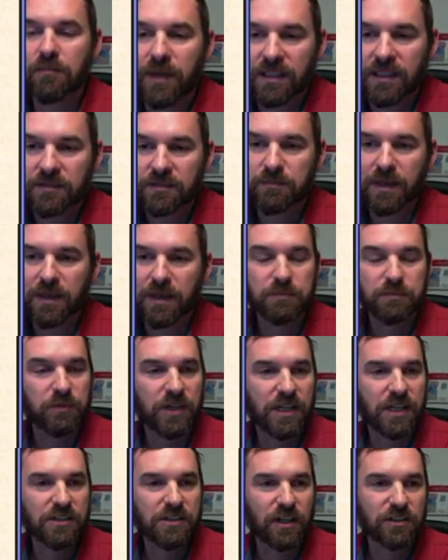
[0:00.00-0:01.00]
makes makes
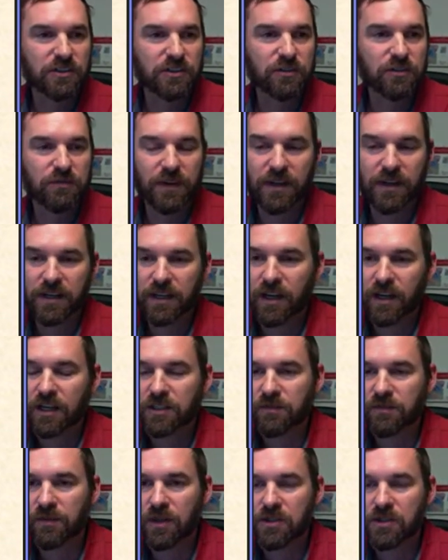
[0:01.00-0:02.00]
predation also very
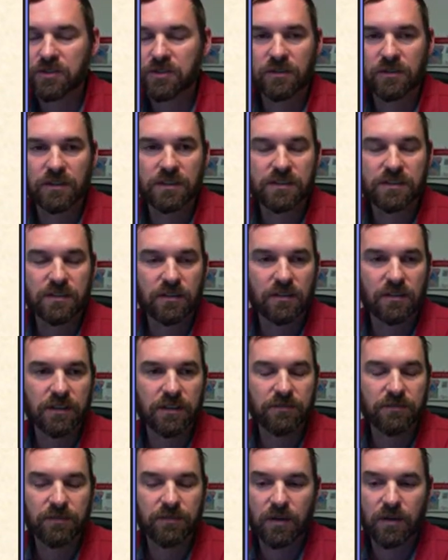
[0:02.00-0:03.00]
controversial and
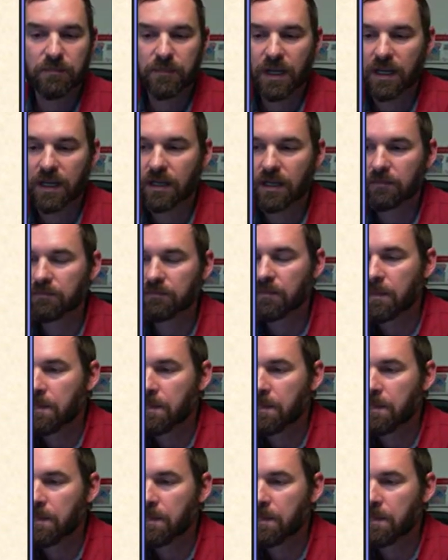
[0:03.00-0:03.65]
certainly from uh,